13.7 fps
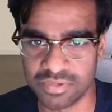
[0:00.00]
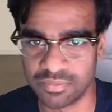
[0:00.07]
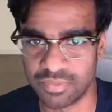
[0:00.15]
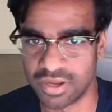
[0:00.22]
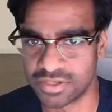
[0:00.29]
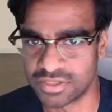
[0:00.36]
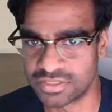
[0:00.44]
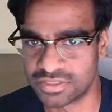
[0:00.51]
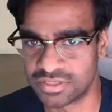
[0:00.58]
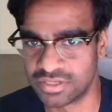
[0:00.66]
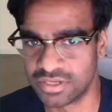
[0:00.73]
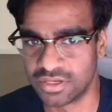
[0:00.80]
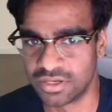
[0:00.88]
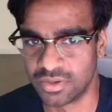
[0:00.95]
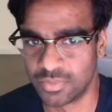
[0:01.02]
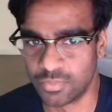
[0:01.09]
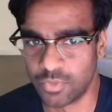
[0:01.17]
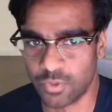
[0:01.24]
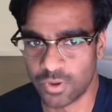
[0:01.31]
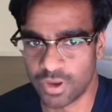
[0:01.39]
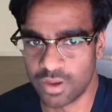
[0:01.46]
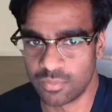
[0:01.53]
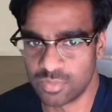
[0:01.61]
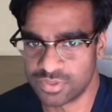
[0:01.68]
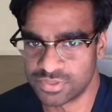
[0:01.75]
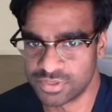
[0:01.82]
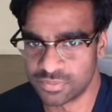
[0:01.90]
much more
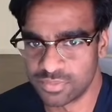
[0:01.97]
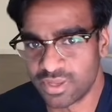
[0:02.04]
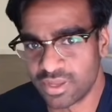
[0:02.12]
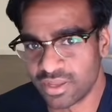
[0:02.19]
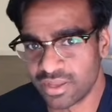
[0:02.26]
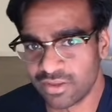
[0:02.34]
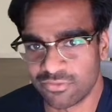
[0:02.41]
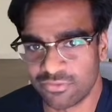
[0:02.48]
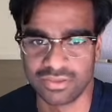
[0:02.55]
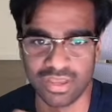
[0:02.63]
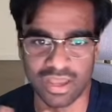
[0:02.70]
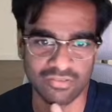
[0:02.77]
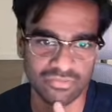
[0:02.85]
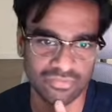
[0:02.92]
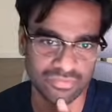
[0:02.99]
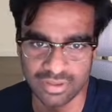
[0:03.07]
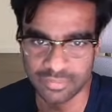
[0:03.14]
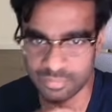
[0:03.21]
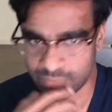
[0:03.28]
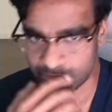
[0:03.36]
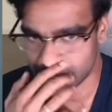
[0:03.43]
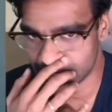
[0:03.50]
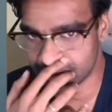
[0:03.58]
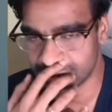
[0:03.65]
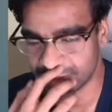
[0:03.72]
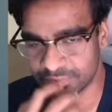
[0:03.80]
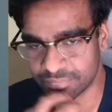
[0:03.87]
cumbersome if you have a
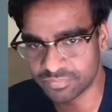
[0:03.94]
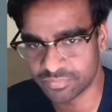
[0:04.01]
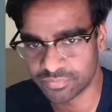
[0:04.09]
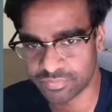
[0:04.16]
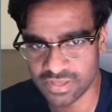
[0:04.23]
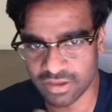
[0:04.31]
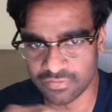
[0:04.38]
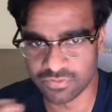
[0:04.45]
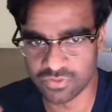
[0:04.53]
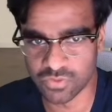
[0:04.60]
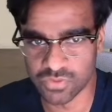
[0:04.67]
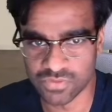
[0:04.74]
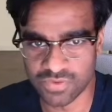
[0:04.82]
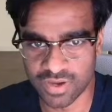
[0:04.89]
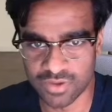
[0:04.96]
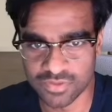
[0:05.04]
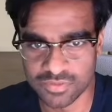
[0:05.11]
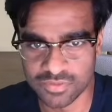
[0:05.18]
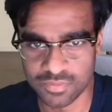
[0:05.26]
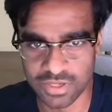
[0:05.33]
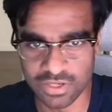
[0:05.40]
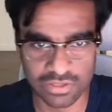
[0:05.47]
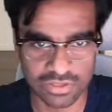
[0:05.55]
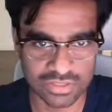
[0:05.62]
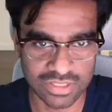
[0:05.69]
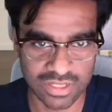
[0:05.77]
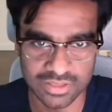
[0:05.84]
big set of source files, but it
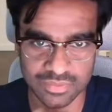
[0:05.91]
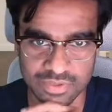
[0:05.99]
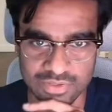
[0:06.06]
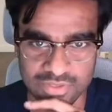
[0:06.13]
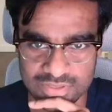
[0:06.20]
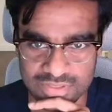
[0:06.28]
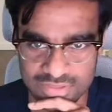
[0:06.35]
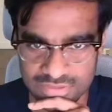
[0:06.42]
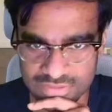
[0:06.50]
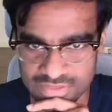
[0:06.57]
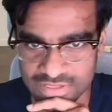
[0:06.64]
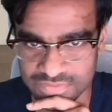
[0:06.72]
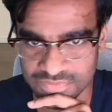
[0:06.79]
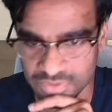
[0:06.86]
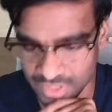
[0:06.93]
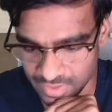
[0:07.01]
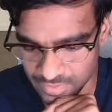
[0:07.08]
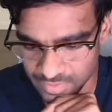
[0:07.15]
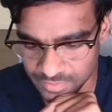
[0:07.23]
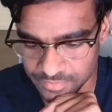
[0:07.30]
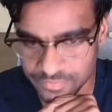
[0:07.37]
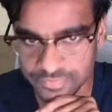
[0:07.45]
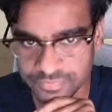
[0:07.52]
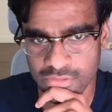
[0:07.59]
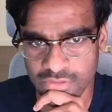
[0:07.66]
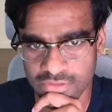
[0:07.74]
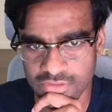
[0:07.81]
looks like the build is successful now.
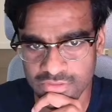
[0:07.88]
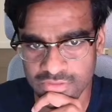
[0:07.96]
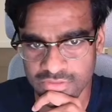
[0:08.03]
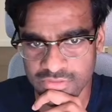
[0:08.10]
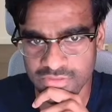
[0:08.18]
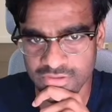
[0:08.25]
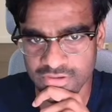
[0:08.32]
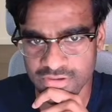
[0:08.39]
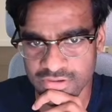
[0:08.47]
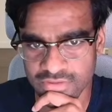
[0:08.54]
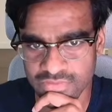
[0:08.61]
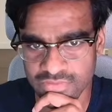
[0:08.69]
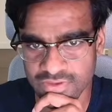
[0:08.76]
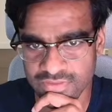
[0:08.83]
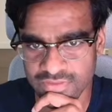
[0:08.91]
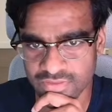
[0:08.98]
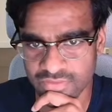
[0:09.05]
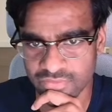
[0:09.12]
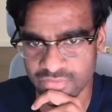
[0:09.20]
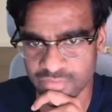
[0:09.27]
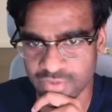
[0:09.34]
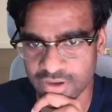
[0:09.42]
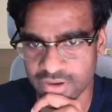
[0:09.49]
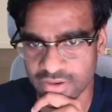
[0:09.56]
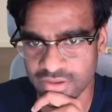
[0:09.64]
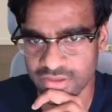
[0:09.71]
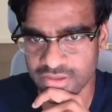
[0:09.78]
This is an interesting
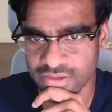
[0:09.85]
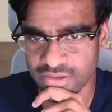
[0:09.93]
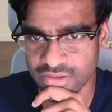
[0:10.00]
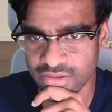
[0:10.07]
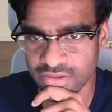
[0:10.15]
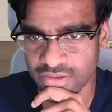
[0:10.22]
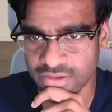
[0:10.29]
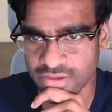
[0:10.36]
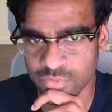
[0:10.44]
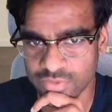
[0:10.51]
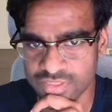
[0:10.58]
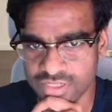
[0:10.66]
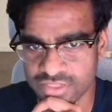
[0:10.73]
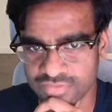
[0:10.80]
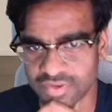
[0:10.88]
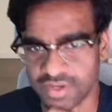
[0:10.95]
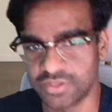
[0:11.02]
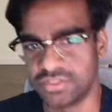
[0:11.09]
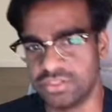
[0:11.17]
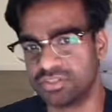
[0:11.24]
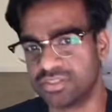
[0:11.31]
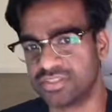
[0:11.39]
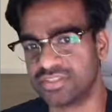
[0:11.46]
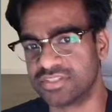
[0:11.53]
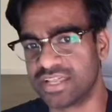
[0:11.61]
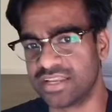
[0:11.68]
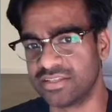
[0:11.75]
remark here. One test failed due to the
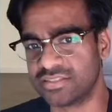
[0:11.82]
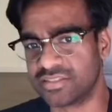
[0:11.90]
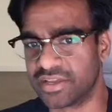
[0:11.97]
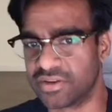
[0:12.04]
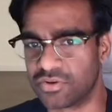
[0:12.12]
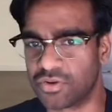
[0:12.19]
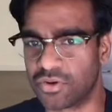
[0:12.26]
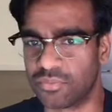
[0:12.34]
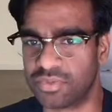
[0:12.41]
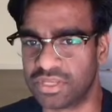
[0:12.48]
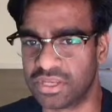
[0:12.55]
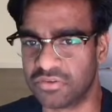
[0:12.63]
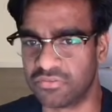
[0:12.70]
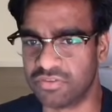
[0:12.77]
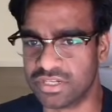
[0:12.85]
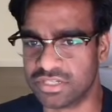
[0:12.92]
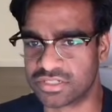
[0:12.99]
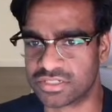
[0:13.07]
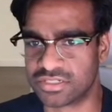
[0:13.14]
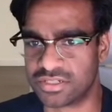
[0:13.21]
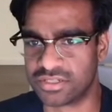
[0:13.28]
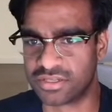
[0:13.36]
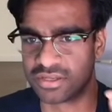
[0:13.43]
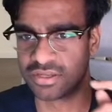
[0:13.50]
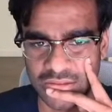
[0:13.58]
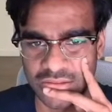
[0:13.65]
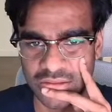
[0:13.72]
steady state not being reached.
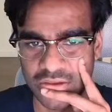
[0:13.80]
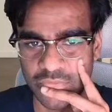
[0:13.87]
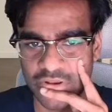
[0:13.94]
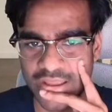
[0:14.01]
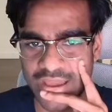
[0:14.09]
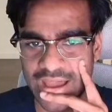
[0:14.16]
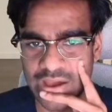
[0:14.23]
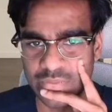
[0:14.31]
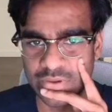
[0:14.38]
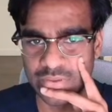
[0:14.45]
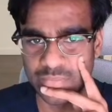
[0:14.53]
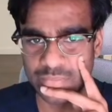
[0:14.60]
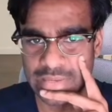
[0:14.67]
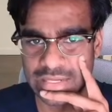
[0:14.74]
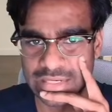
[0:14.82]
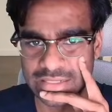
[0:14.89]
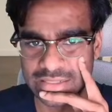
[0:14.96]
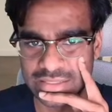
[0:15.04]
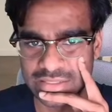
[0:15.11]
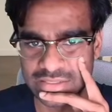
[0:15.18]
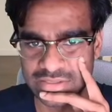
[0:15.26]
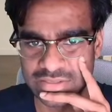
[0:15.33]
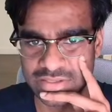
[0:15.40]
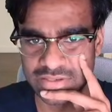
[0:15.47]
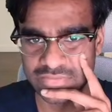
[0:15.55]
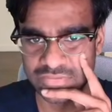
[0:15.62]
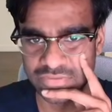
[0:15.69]
I wonder how it made this
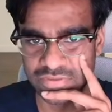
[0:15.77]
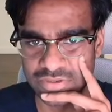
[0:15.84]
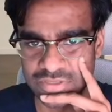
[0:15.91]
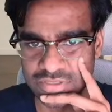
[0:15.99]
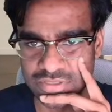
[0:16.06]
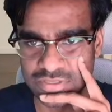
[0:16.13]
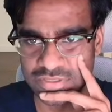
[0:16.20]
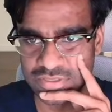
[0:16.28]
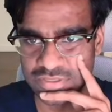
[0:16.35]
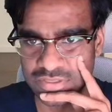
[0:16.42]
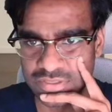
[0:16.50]
inference.